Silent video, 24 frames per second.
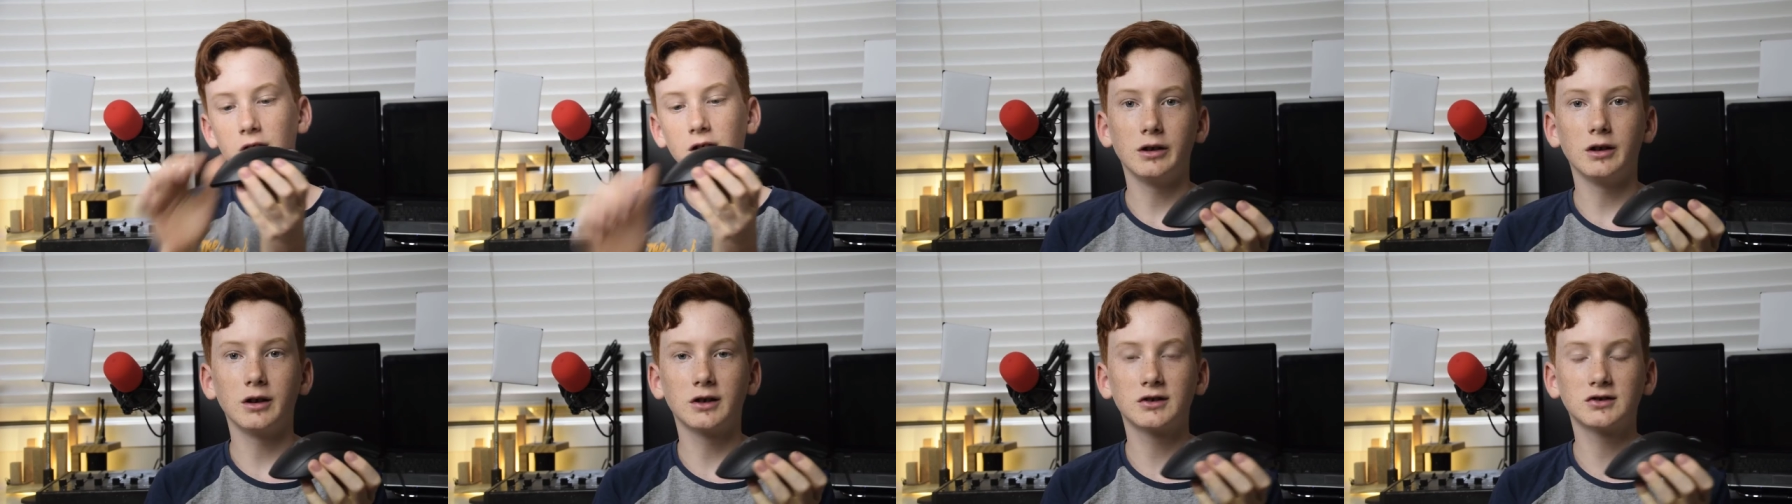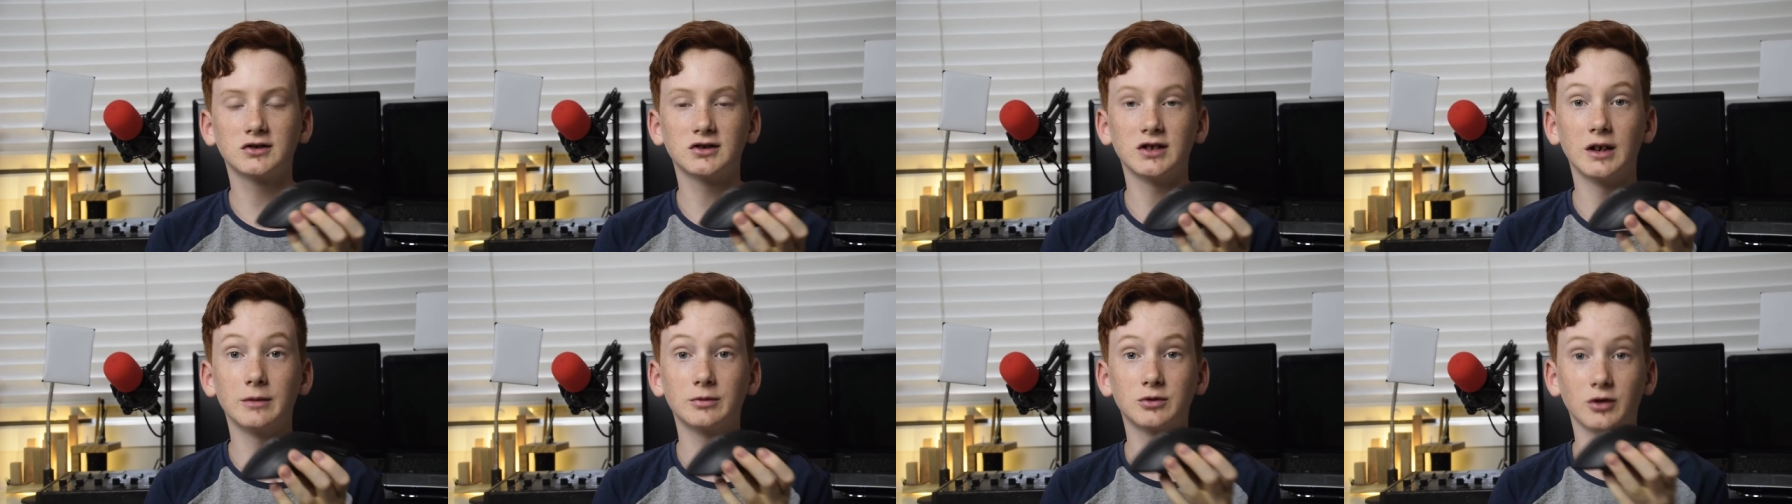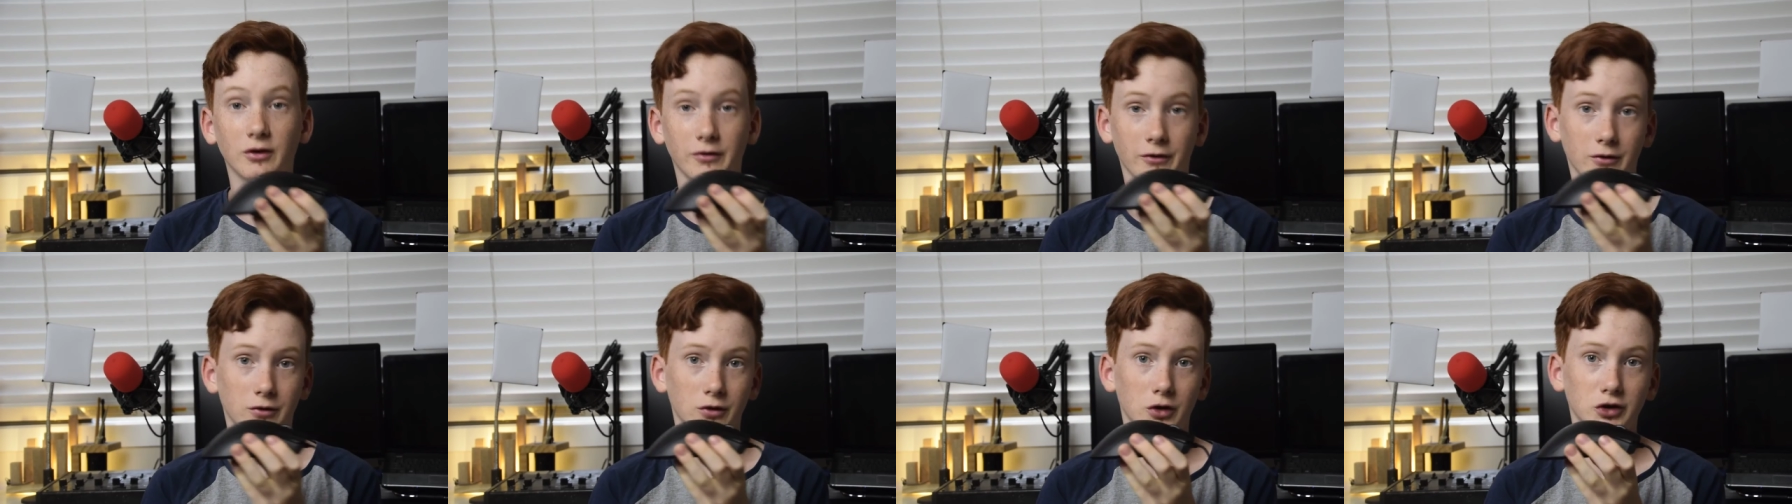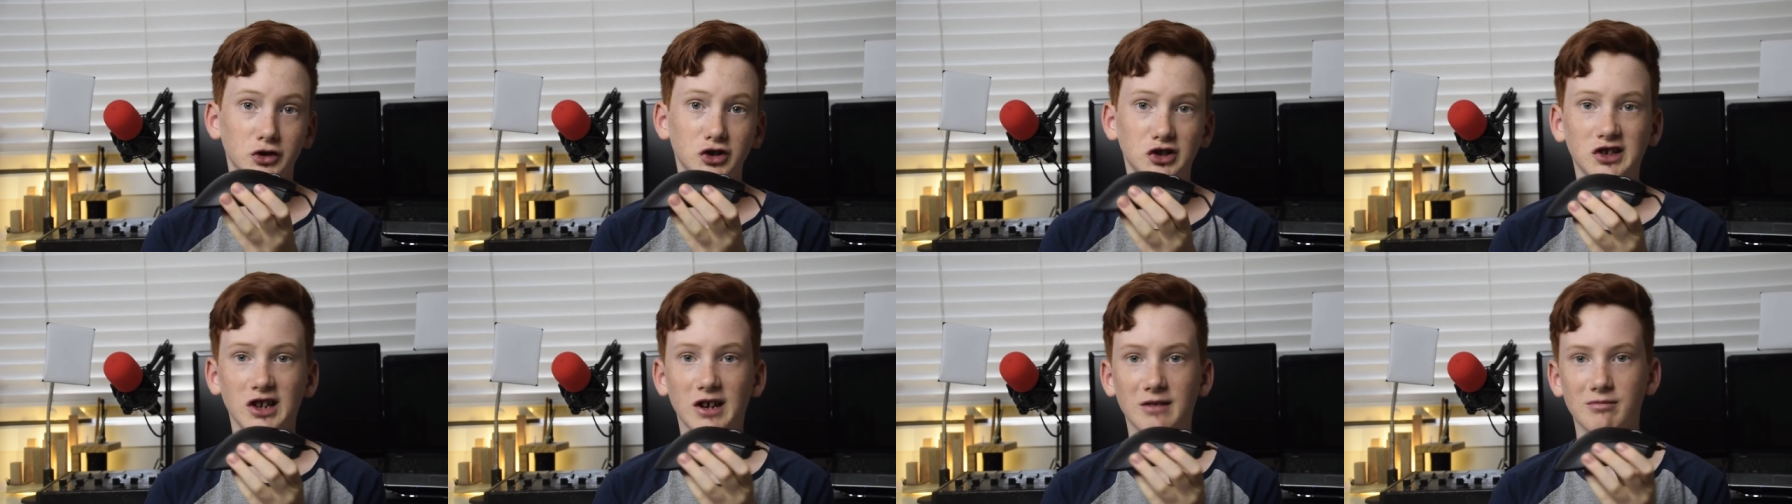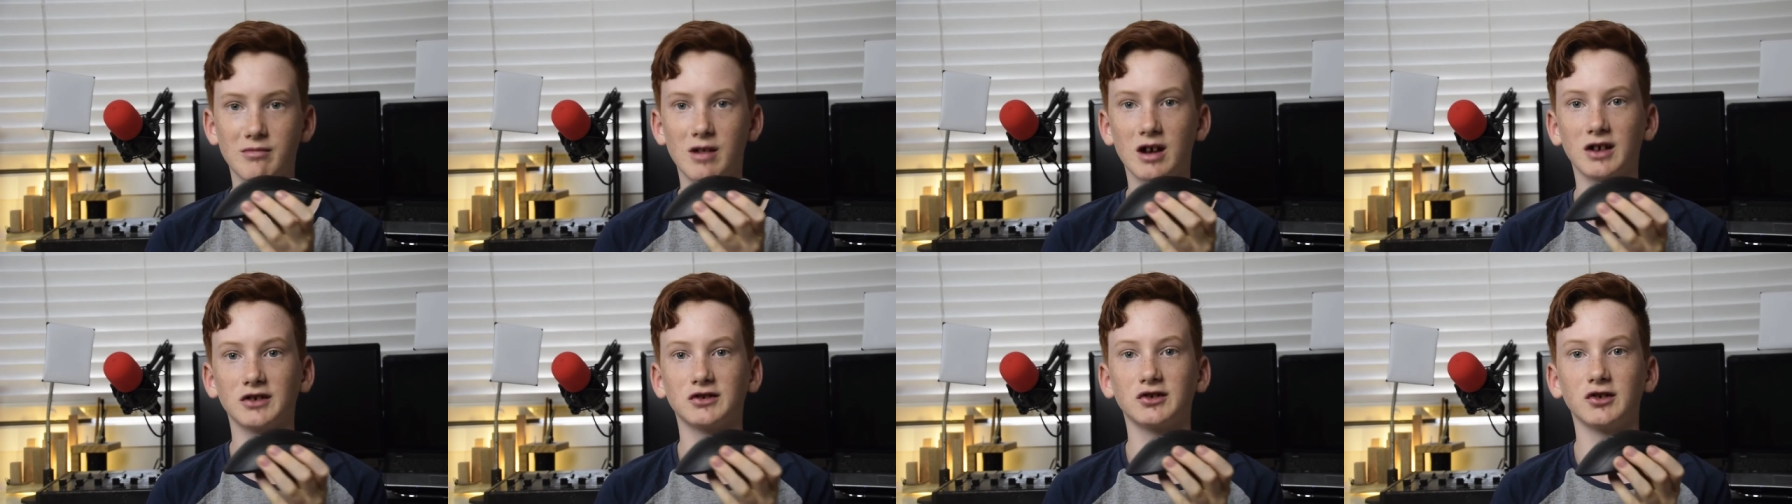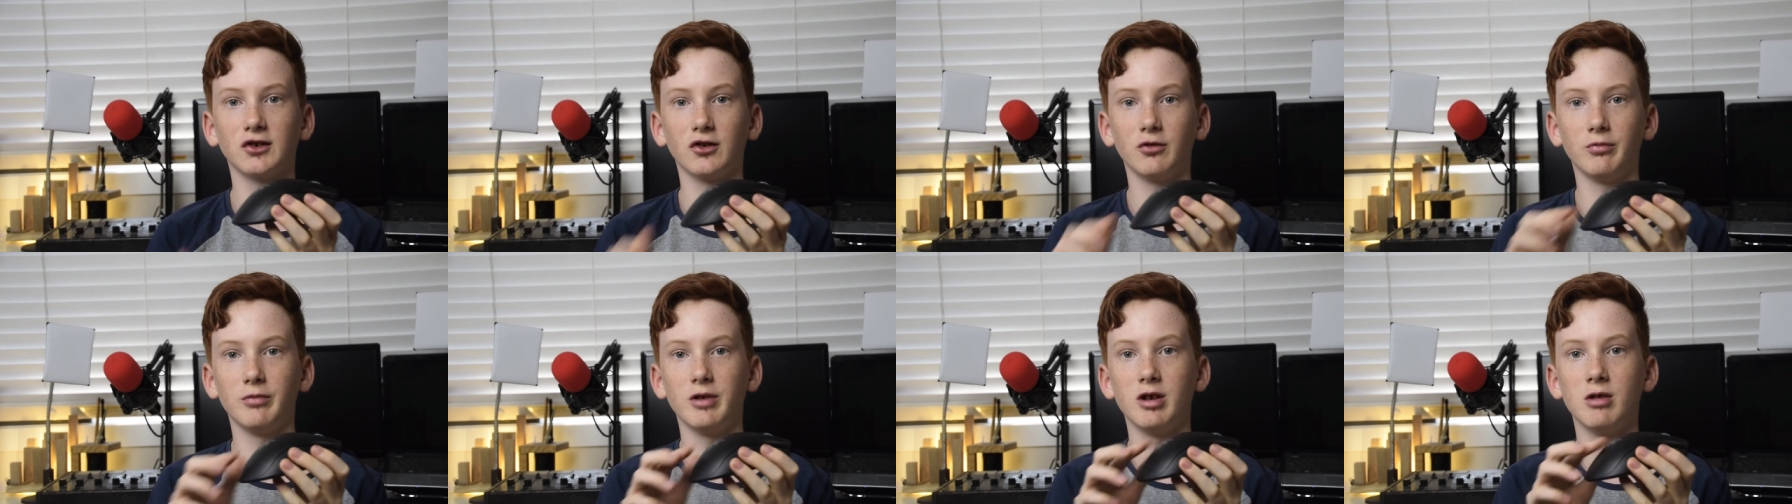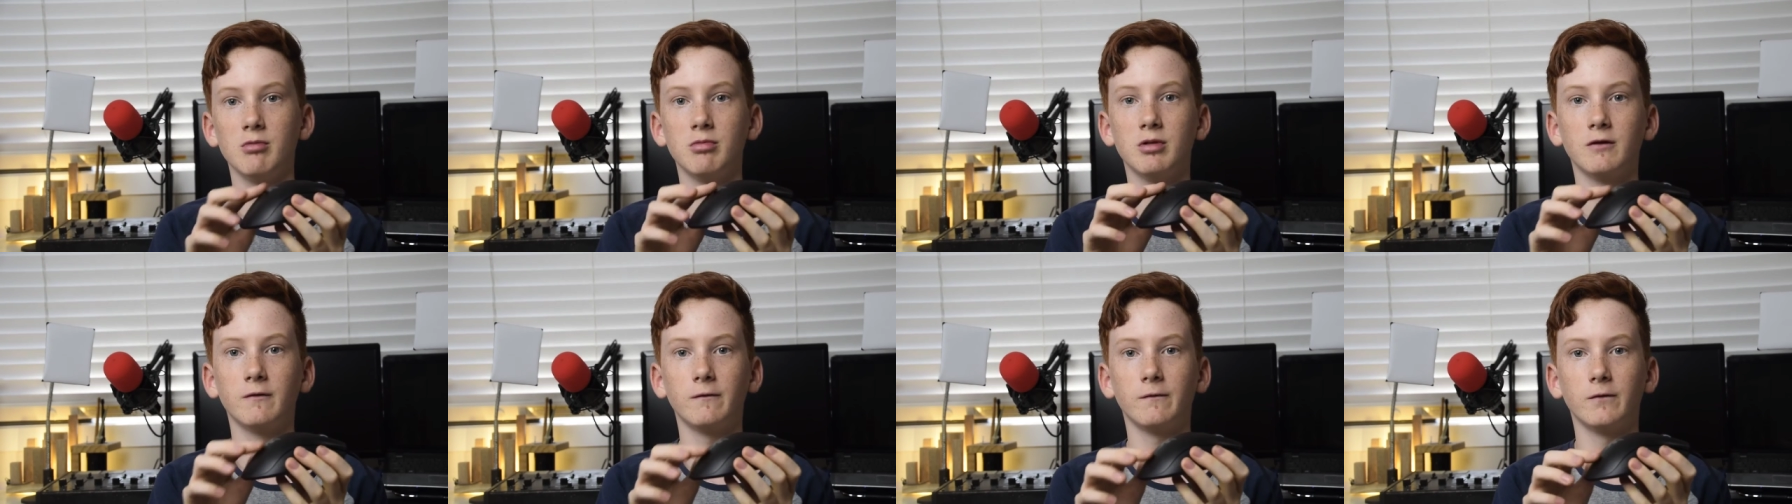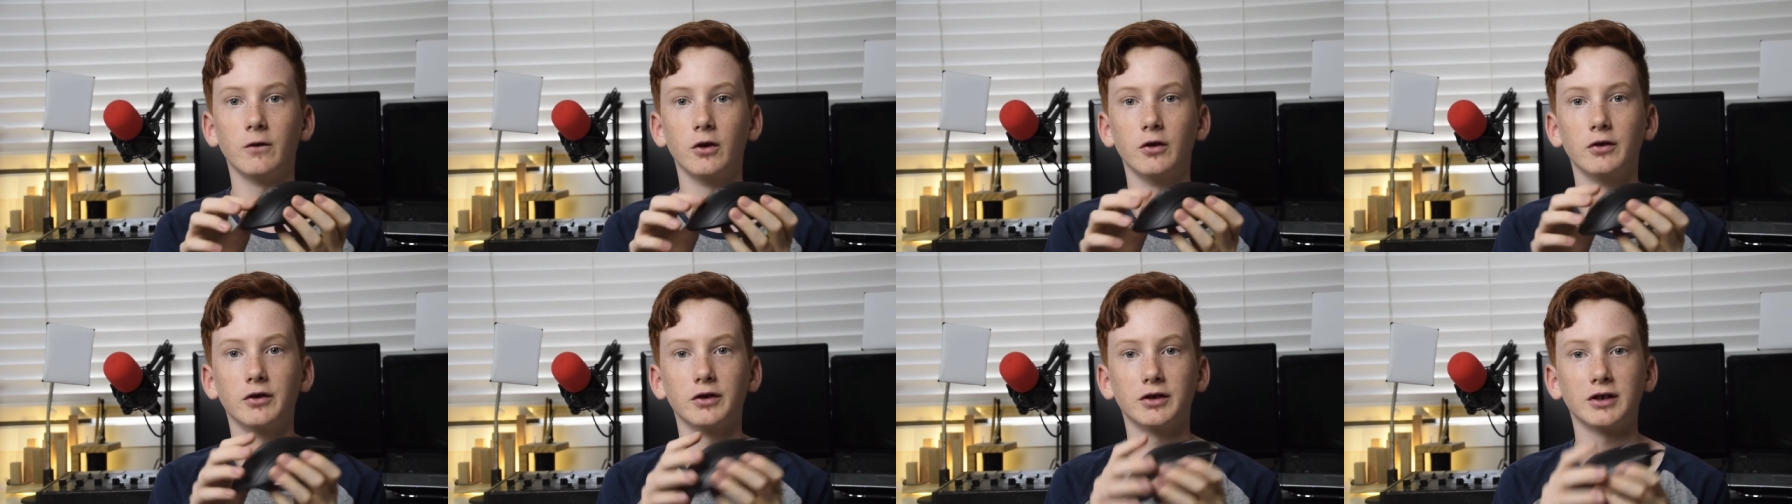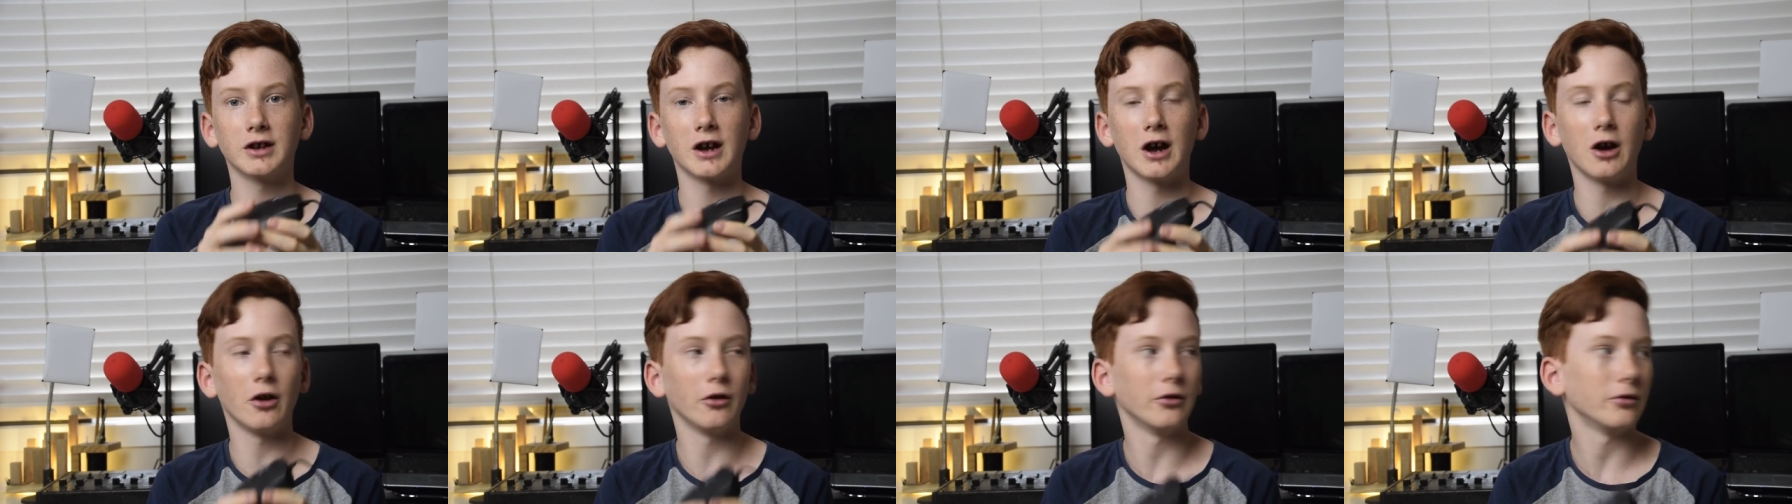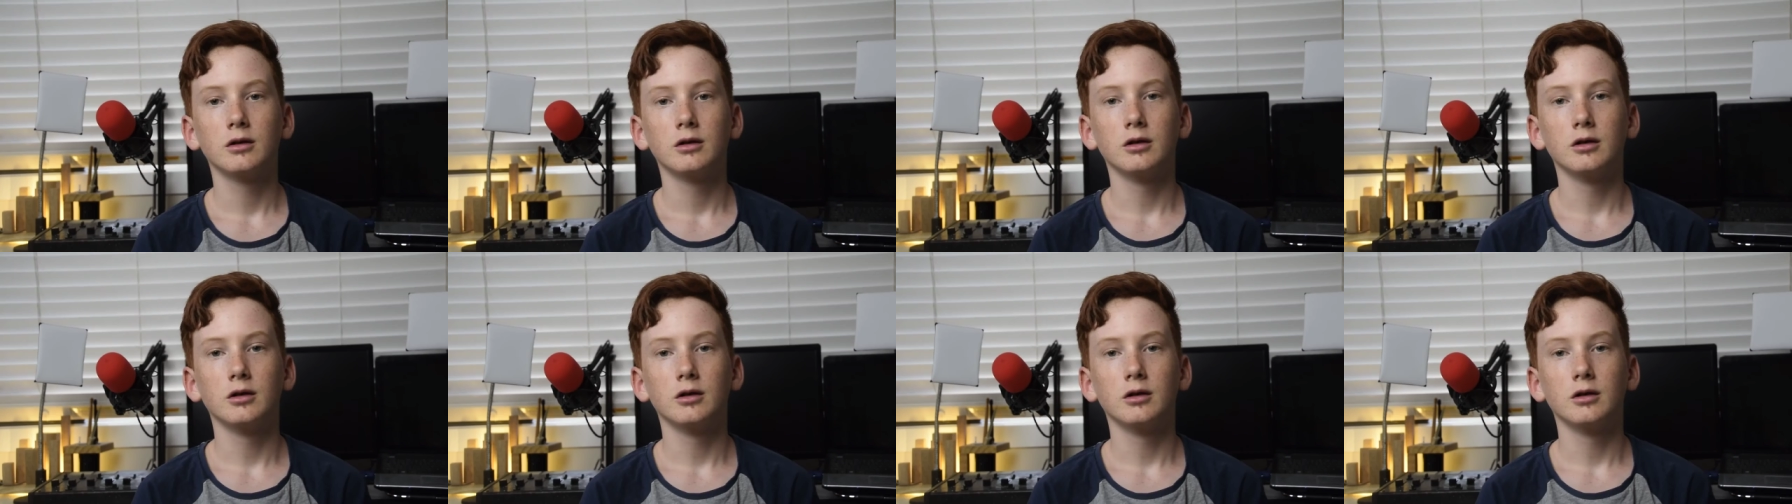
except on the Logitech mouse it'll be a bit further down.